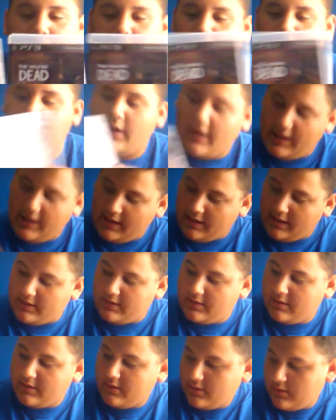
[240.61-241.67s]
Well,
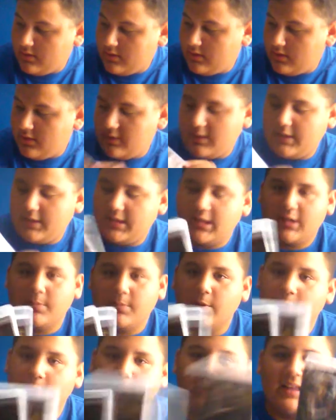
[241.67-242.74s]
I think it's
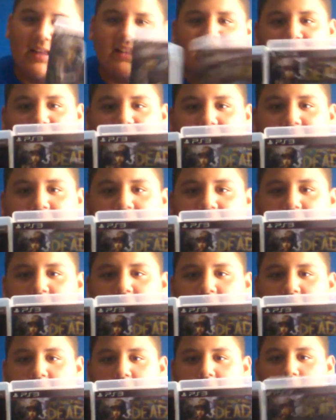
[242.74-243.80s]
supposed to be like this.
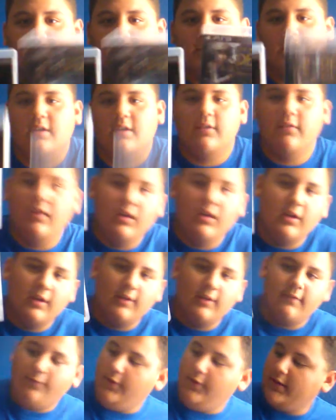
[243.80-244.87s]
Yeah.
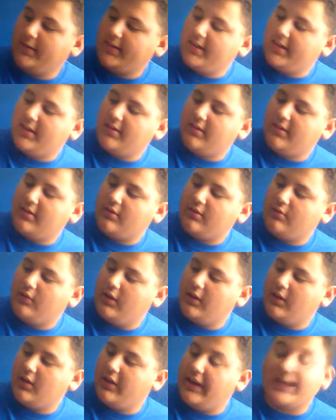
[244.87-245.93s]
First season is
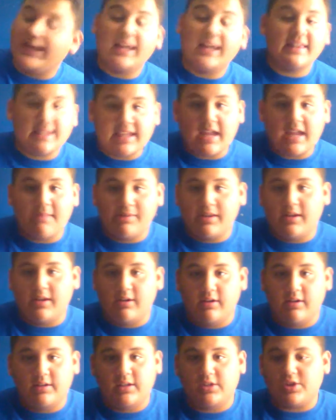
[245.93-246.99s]
really good. I got the Game of the
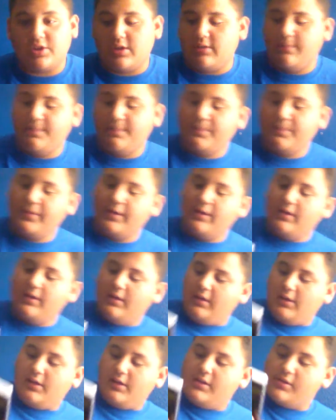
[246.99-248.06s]
Year edition.
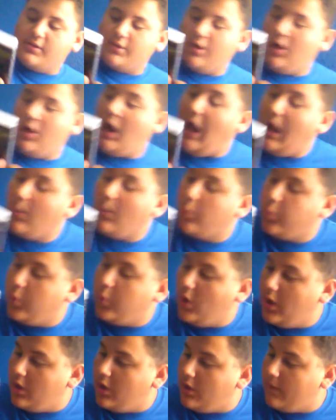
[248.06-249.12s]
So I
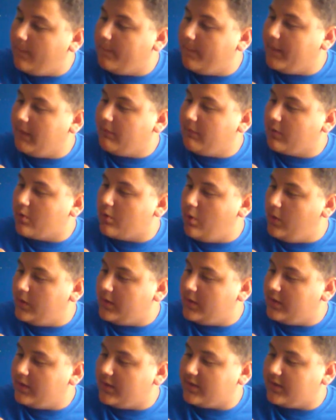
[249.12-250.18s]
will be
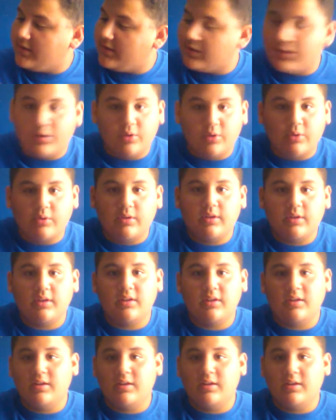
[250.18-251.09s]
recording this soon.